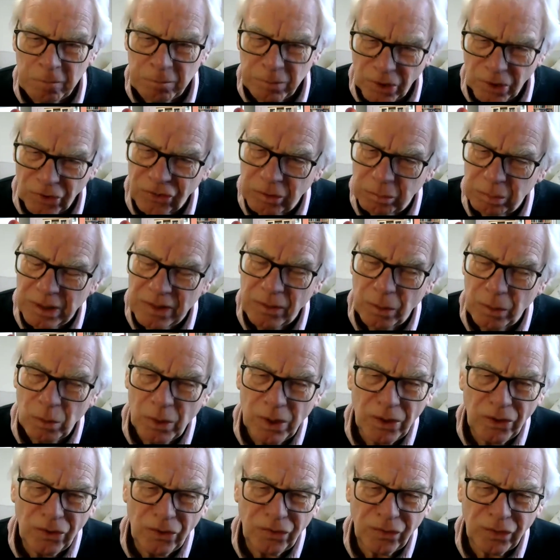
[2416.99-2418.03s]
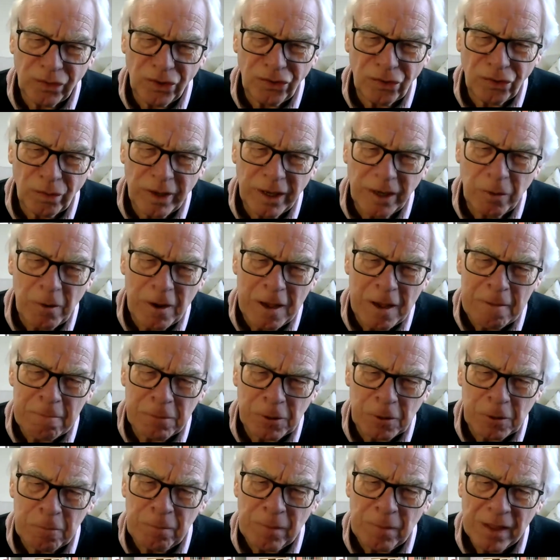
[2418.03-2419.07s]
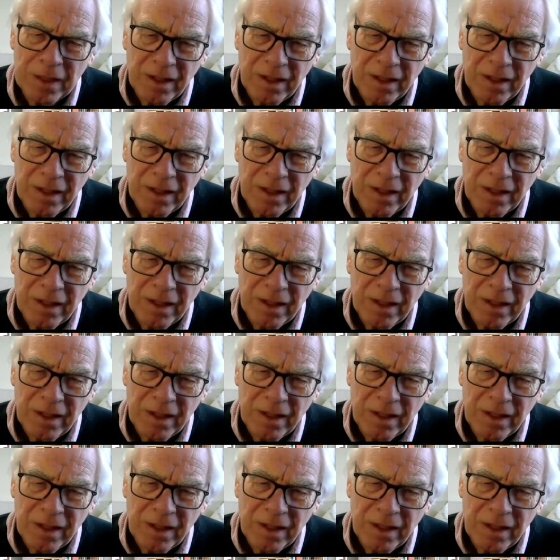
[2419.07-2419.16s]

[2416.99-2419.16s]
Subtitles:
possibly the world's first railway pub,